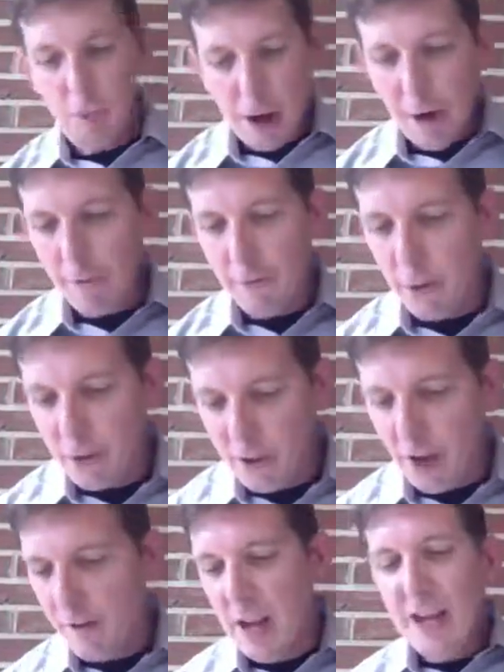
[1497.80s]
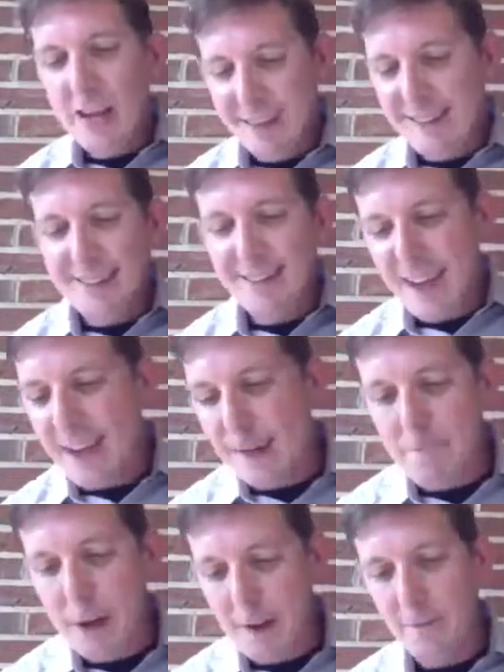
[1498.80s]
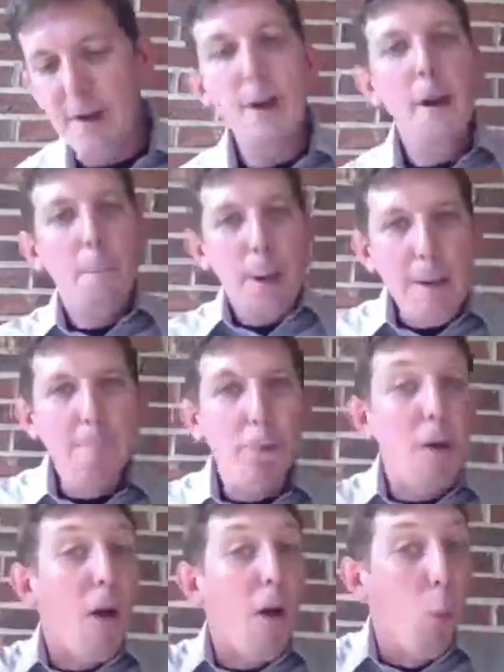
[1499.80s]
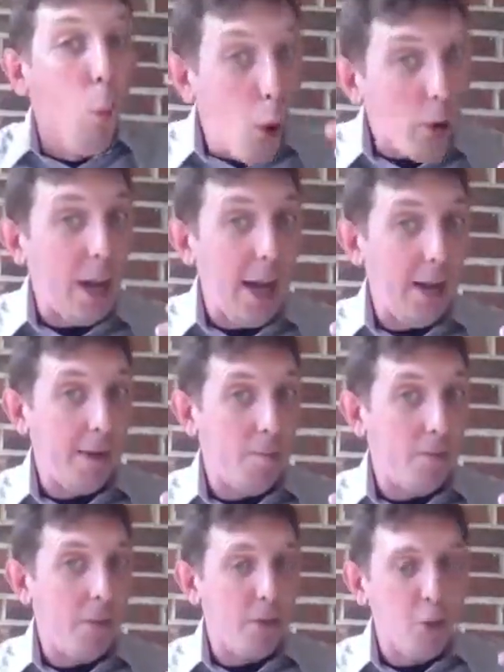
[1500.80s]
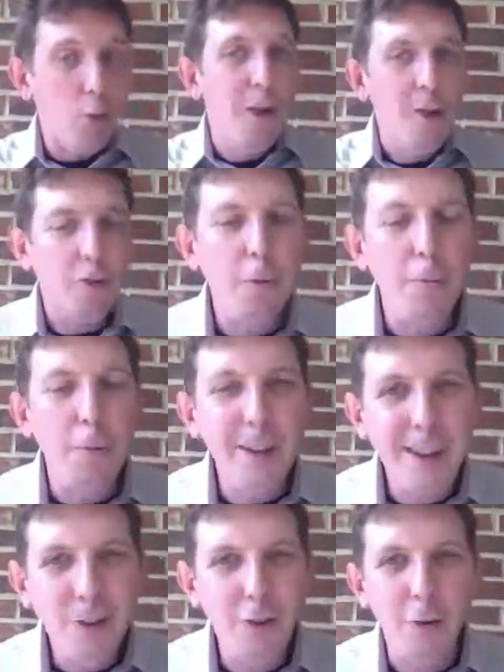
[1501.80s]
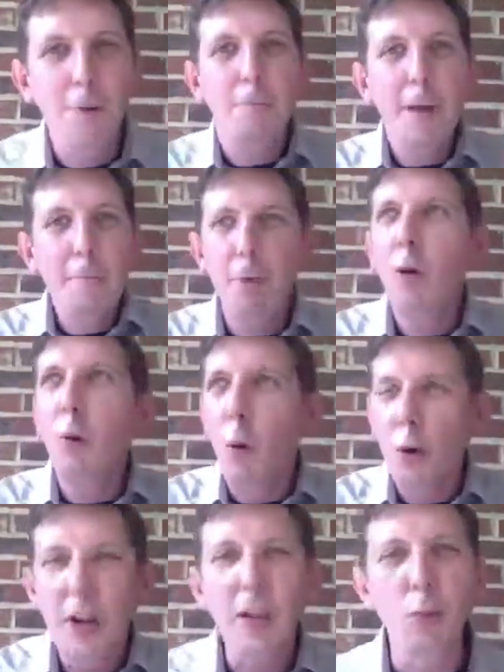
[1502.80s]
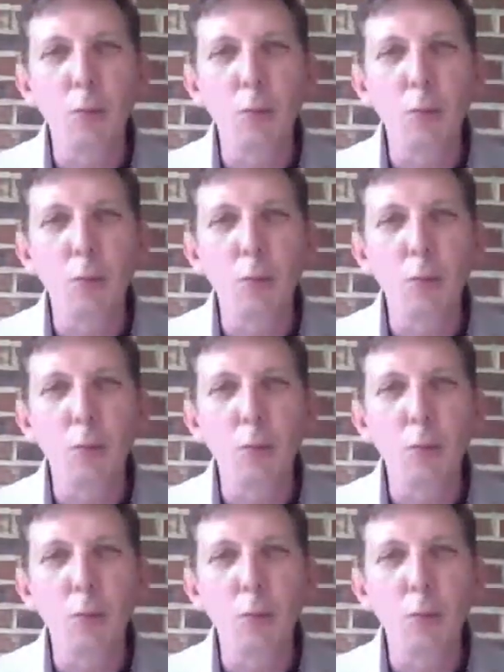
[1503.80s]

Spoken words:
Powerful stuff. Here's the second benefit. People are working to reach their potential. People are working to